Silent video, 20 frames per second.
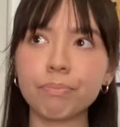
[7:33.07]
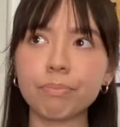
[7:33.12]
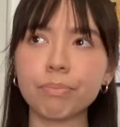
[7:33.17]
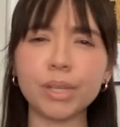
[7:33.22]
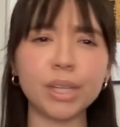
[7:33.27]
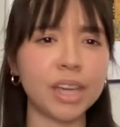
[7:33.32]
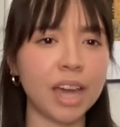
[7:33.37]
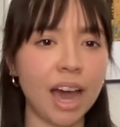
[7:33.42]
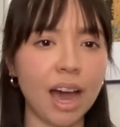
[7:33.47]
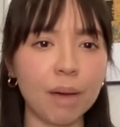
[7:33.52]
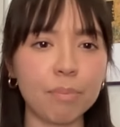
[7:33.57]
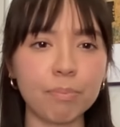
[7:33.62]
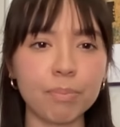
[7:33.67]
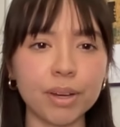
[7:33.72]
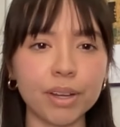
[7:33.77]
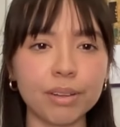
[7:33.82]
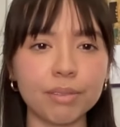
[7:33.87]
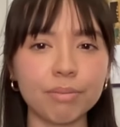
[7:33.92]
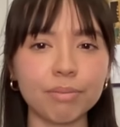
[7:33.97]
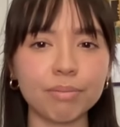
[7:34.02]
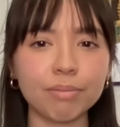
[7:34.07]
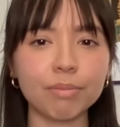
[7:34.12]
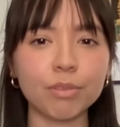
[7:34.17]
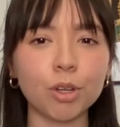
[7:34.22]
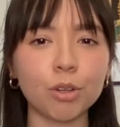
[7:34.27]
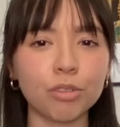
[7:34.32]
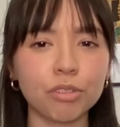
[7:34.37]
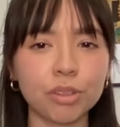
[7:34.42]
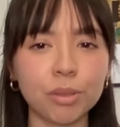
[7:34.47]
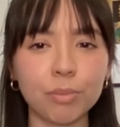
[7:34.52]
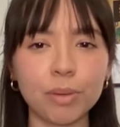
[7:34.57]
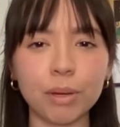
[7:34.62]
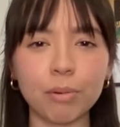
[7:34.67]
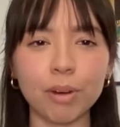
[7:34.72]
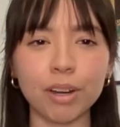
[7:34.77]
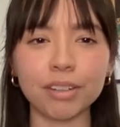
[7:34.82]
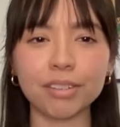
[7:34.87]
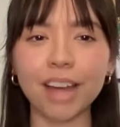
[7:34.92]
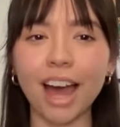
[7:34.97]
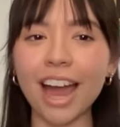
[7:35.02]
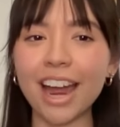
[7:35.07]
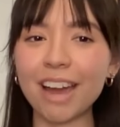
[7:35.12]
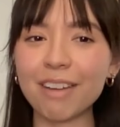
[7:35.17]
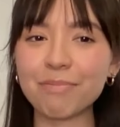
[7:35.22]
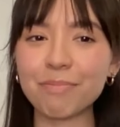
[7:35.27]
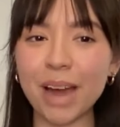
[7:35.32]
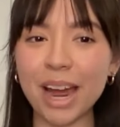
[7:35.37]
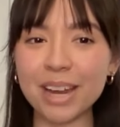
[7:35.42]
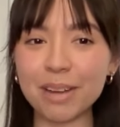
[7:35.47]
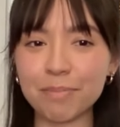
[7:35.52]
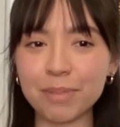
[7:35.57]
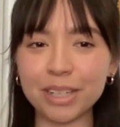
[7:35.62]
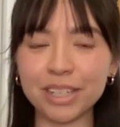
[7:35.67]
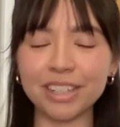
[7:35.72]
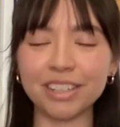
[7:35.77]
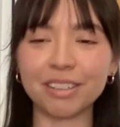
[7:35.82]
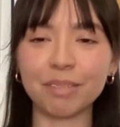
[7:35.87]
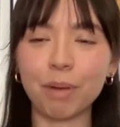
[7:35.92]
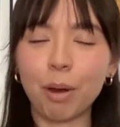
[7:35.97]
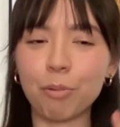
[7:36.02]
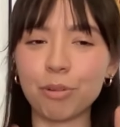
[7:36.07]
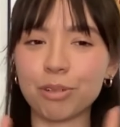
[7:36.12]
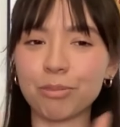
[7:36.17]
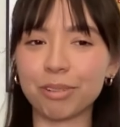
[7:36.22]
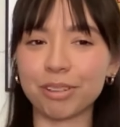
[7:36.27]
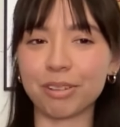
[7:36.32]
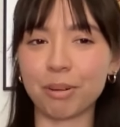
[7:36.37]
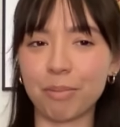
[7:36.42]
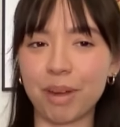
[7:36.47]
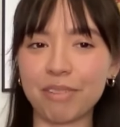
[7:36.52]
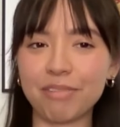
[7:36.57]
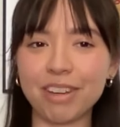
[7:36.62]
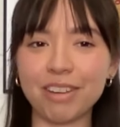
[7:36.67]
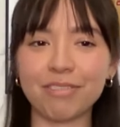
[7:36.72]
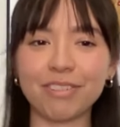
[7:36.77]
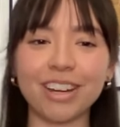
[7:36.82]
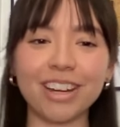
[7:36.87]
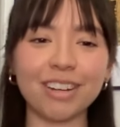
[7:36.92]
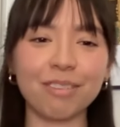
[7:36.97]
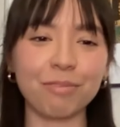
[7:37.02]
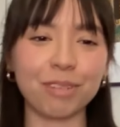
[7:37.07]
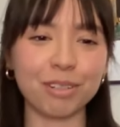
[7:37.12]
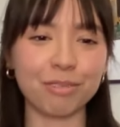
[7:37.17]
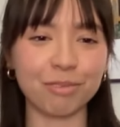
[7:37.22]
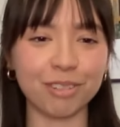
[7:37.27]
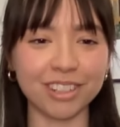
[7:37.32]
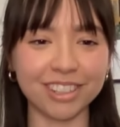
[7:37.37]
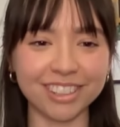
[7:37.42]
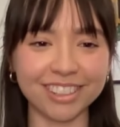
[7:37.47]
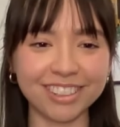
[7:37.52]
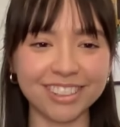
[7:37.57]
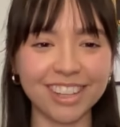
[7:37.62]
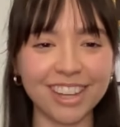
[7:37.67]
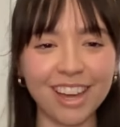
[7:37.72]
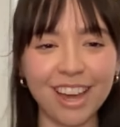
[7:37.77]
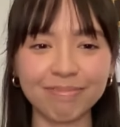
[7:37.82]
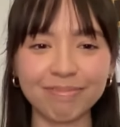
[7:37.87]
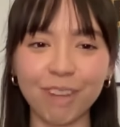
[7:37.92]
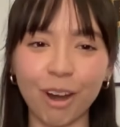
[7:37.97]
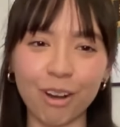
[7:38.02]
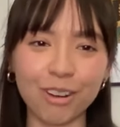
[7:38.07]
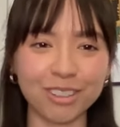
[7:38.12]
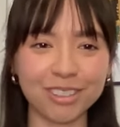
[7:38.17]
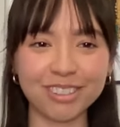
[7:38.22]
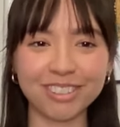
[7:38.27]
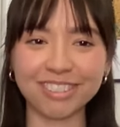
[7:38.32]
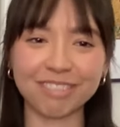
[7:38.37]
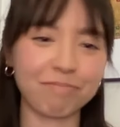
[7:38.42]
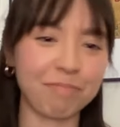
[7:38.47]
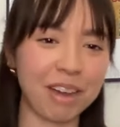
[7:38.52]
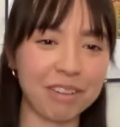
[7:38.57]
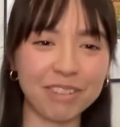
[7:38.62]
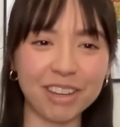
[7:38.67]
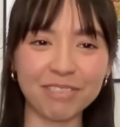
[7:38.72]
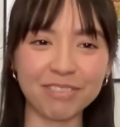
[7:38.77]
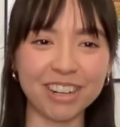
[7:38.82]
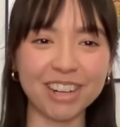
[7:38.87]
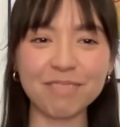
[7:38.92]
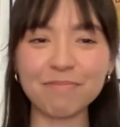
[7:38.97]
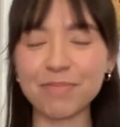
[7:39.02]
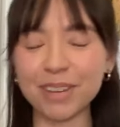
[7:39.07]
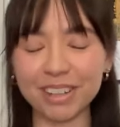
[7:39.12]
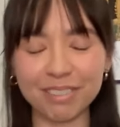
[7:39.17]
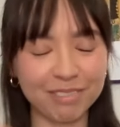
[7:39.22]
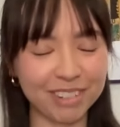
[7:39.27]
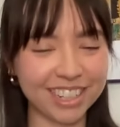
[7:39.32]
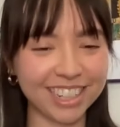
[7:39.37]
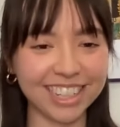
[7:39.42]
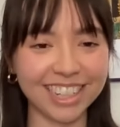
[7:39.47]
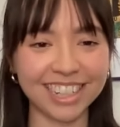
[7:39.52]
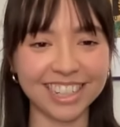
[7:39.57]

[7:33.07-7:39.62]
Yeah, but those are the big ones. I have my opinions about which ones are my favorite and which ones aren't my favorite, but we can get